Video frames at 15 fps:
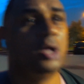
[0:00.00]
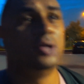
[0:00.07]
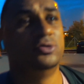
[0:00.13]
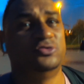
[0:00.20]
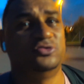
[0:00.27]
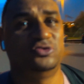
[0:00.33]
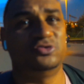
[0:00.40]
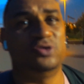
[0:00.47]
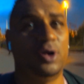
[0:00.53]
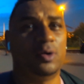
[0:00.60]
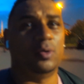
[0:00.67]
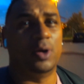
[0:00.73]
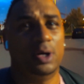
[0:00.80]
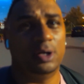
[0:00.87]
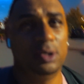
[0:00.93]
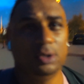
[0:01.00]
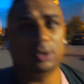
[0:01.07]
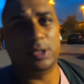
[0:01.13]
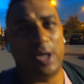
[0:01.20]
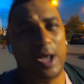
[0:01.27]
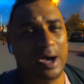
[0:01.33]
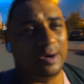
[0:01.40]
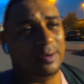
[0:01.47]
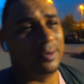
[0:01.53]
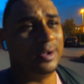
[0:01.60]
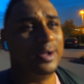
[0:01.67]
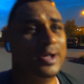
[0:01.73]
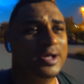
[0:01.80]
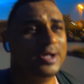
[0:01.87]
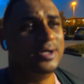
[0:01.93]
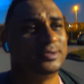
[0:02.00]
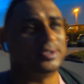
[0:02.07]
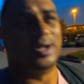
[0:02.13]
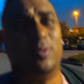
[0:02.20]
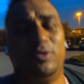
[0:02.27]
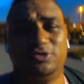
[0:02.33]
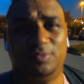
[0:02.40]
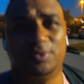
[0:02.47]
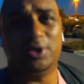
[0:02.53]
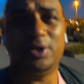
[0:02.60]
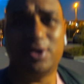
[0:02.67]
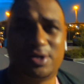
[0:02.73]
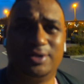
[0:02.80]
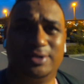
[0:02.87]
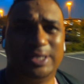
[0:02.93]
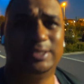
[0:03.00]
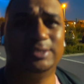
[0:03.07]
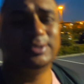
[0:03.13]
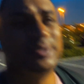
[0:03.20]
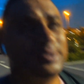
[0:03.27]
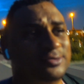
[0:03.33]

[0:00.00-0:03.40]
slower now than I was at the beginning of the day.